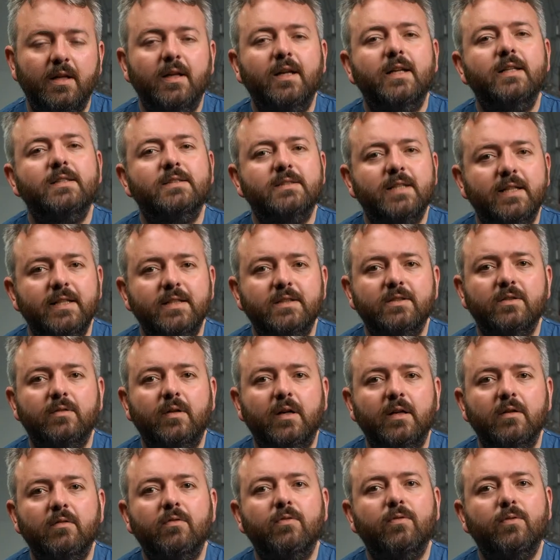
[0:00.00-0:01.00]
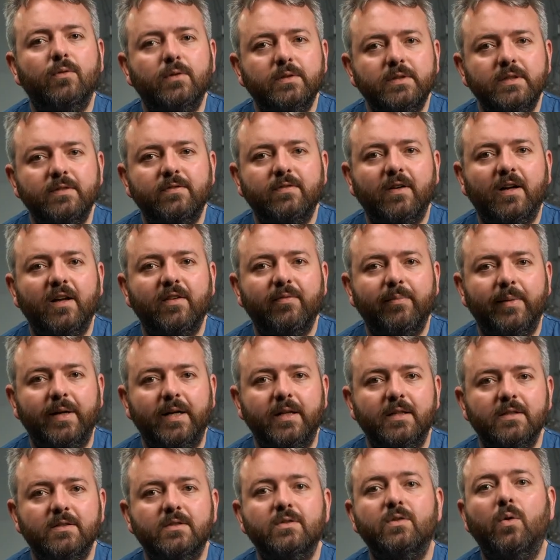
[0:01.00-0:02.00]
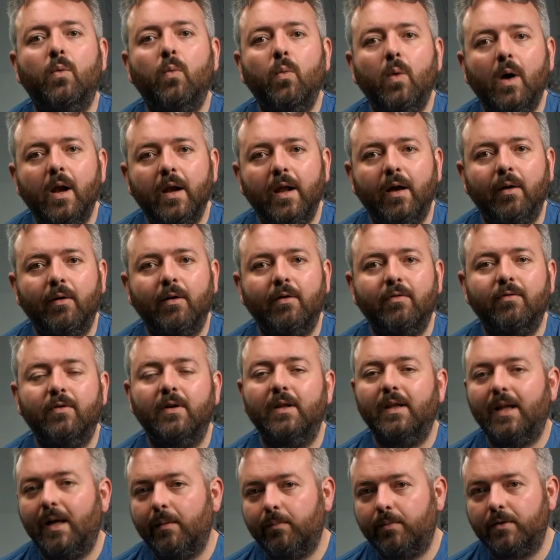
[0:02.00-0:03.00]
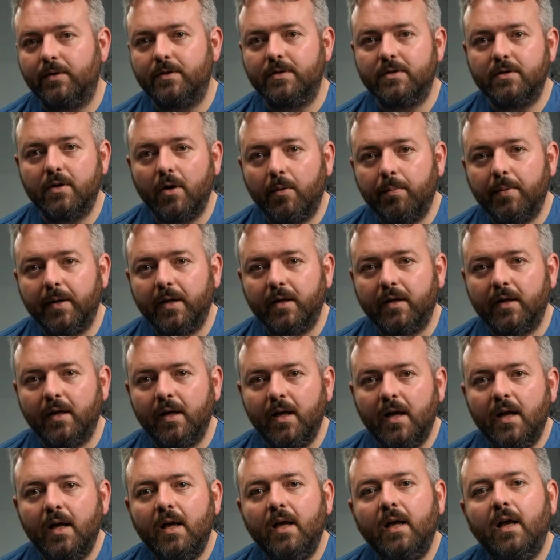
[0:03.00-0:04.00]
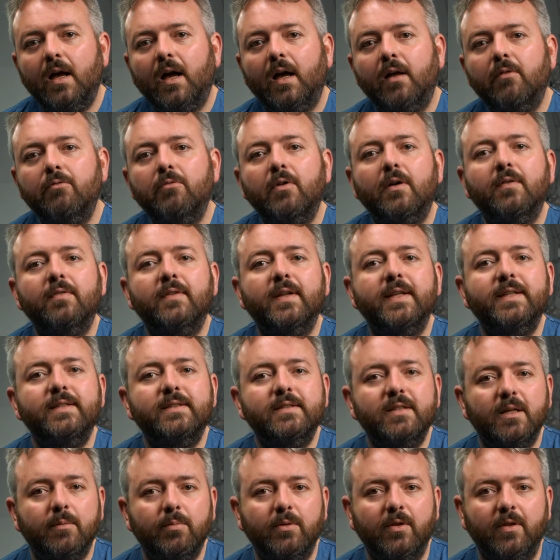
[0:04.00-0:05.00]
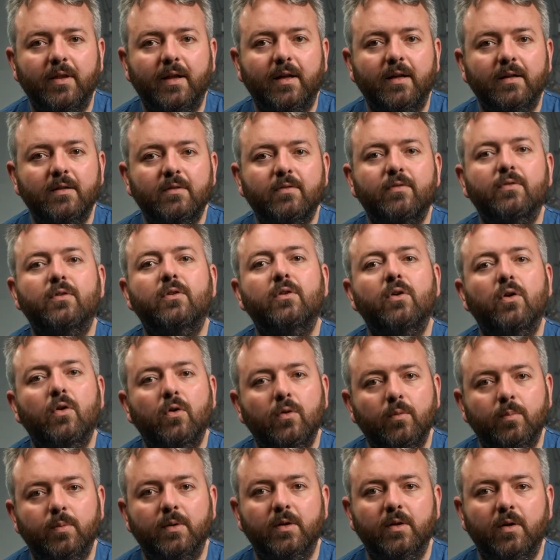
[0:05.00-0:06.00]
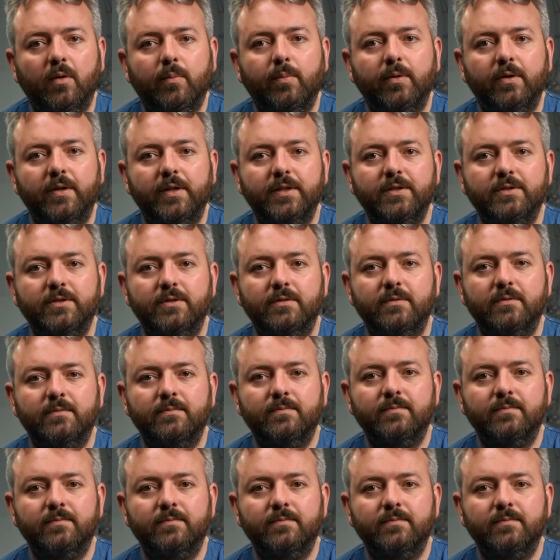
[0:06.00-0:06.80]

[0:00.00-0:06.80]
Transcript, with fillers: It takes around 45 minutes to 1 hour for laparoscopic and roughly double that for an open operation.